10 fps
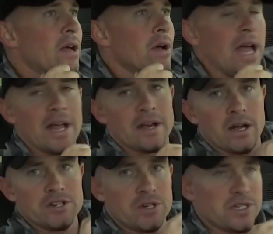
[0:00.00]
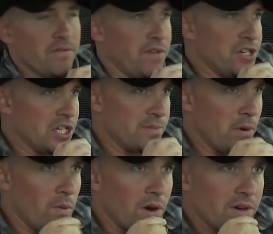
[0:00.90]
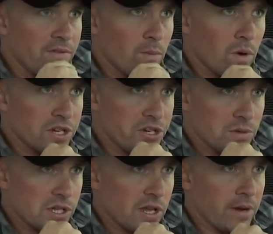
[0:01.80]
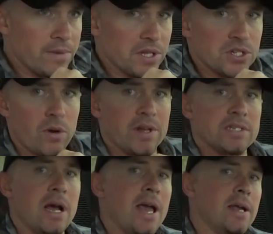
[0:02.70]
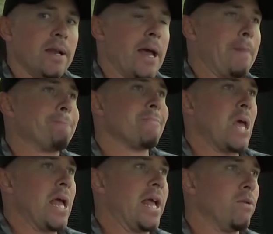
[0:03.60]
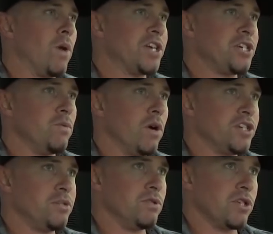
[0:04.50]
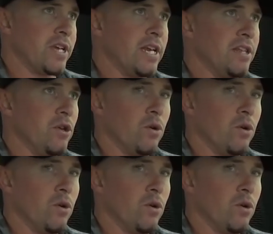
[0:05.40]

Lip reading: had hundreds of visions, but one of them was she was looking up at the starry sky at night, and why she was looking in the